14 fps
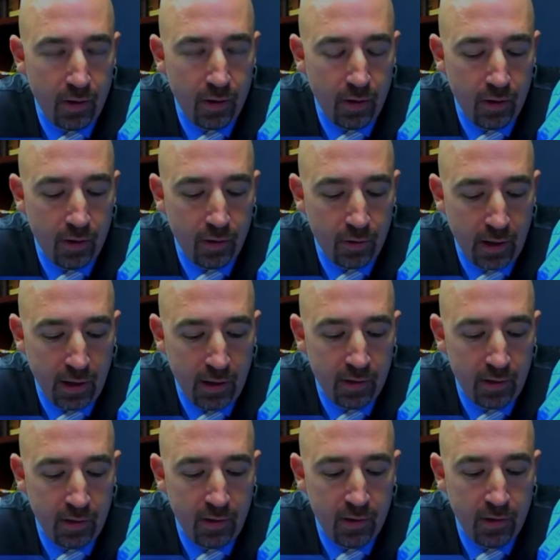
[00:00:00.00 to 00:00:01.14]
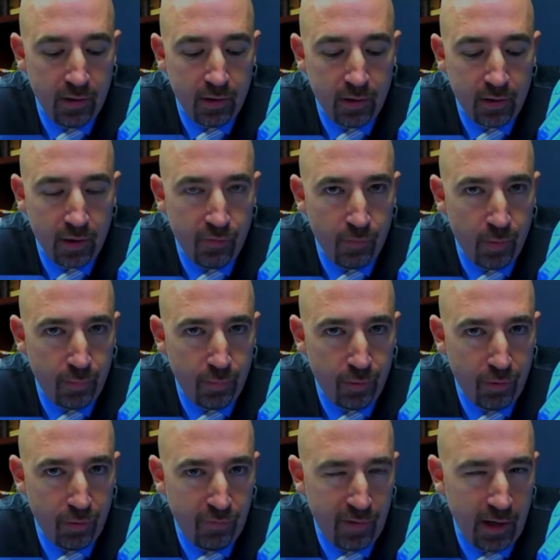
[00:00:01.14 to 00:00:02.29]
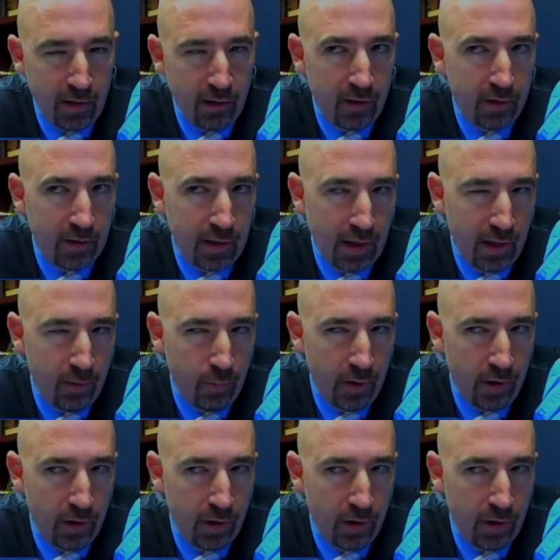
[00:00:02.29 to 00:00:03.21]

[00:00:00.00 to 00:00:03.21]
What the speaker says: okay, government profiler, kind of weird,